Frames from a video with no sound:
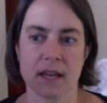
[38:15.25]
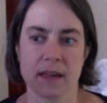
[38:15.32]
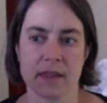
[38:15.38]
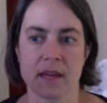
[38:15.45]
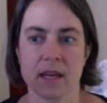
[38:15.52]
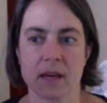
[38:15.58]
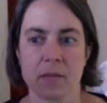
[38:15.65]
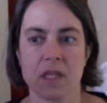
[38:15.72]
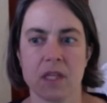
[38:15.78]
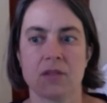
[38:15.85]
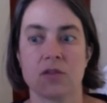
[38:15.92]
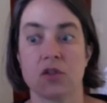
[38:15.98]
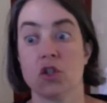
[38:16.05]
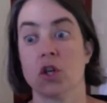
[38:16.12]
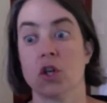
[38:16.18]
I think it
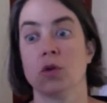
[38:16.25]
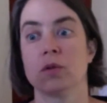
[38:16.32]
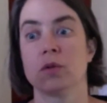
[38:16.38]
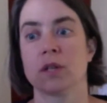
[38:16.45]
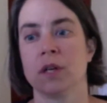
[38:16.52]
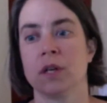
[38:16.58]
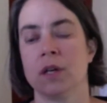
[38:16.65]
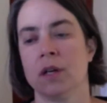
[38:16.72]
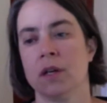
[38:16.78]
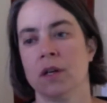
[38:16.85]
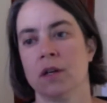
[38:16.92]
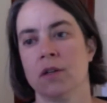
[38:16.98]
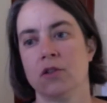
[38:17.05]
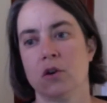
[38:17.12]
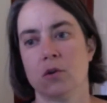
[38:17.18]
means don't
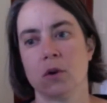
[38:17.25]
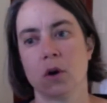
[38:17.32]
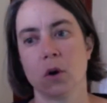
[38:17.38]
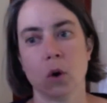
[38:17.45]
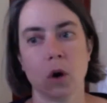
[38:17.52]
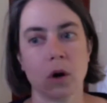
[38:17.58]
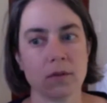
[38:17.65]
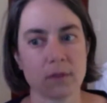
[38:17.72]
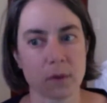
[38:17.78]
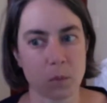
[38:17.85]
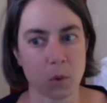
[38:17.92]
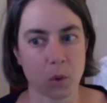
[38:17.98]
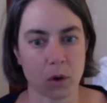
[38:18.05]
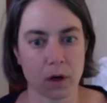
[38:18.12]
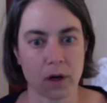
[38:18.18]
go
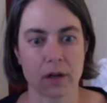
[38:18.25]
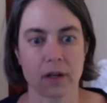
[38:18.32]
overboard,